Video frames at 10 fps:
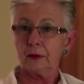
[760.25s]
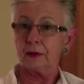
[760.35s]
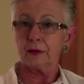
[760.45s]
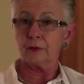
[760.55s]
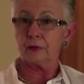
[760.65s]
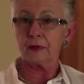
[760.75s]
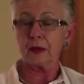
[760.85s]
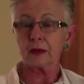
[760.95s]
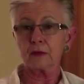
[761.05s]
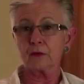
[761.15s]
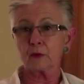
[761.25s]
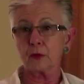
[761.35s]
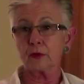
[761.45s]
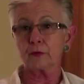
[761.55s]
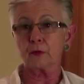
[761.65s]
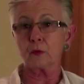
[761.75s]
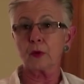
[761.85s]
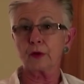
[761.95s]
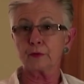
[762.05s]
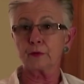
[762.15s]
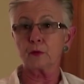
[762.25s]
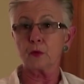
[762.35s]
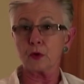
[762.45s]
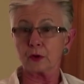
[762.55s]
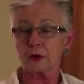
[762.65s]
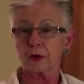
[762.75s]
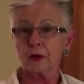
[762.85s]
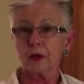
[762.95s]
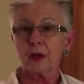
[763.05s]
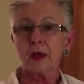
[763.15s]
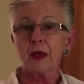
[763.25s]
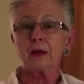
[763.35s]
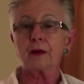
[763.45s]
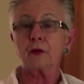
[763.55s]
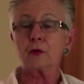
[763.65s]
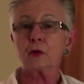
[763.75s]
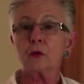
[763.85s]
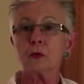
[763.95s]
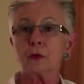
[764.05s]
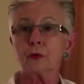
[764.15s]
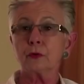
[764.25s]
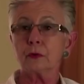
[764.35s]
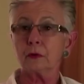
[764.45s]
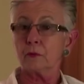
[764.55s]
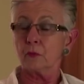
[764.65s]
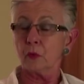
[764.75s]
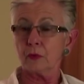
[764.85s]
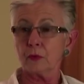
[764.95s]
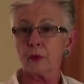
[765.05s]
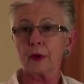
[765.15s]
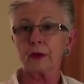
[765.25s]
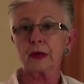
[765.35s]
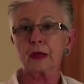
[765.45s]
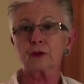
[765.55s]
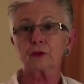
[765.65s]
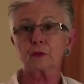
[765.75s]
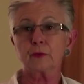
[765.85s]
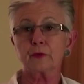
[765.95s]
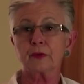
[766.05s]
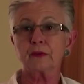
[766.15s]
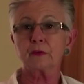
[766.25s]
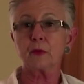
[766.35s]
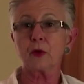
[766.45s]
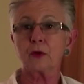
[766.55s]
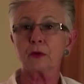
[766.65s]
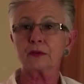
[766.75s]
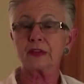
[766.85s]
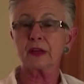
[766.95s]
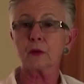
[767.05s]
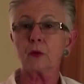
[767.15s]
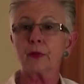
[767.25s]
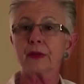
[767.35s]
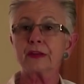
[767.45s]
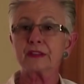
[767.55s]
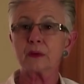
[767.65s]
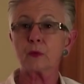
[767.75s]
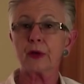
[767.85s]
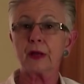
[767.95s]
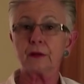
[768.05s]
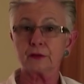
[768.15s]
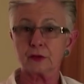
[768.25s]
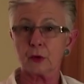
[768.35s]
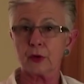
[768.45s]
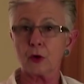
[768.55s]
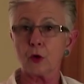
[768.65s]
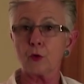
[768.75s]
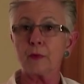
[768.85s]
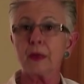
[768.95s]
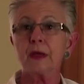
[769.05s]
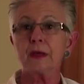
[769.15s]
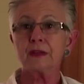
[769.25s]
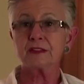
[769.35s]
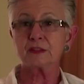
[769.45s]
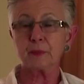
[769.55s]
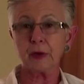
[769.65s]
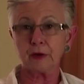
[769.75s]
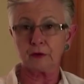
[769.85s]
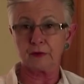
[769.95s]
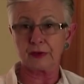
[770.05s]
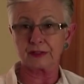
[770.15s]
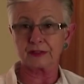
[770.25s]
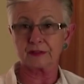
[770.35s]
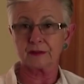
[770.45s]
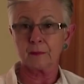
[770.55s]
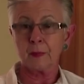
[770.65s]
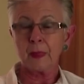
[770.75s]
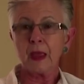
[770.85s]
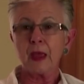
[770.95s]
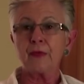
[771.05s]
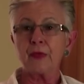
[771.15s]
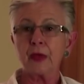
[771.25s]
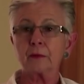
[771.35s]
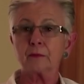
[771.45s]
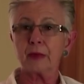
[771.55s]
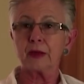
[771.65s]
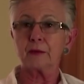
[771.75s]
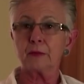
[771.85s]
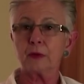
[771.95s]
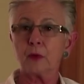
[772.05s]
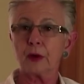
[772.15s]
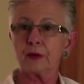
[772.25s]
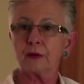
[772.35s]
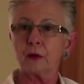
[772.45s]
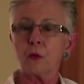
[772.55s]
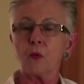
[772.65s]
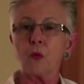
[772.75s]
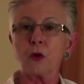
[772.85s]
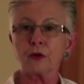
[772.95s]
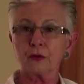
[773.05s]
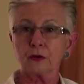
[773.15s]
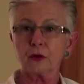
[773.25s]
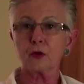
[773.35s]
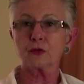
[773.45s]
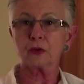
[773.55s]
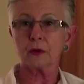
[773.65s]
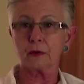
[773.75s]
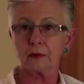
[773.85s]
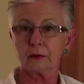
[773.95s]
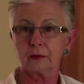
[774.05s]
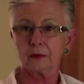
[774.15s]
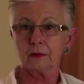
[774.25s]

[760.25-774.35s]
and even thank everybody for the wonderful work. And I recall on more than one occasion Professor Barnard saying, Well, there's someone else going home in spite of us. And that made me wonder what goes on